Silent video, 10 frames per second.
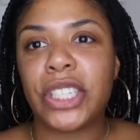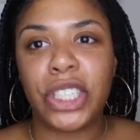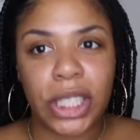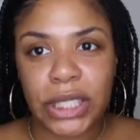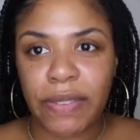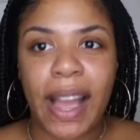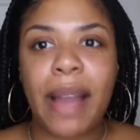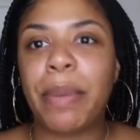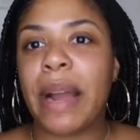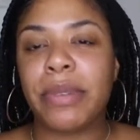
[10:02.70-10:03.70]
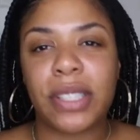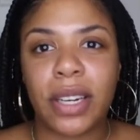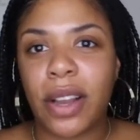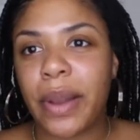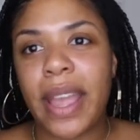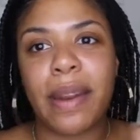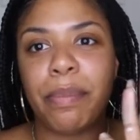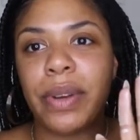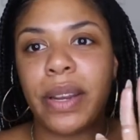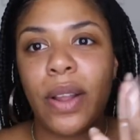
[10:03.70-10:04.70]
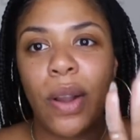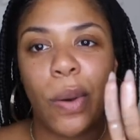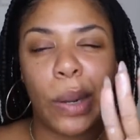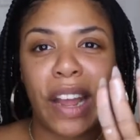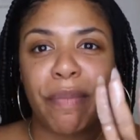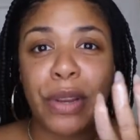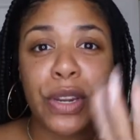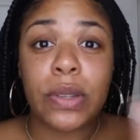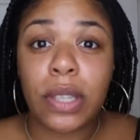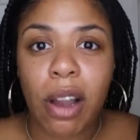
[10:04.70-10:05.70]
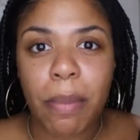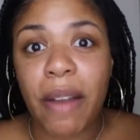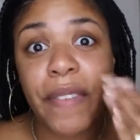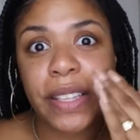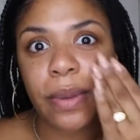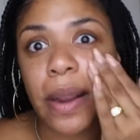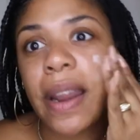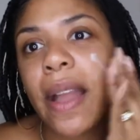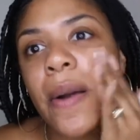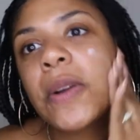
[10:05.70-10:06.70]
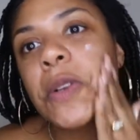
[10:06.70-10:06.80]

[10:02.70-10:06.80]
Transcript: It's just fine, but I'm just going to go ahead and put what I've been using on my face right now,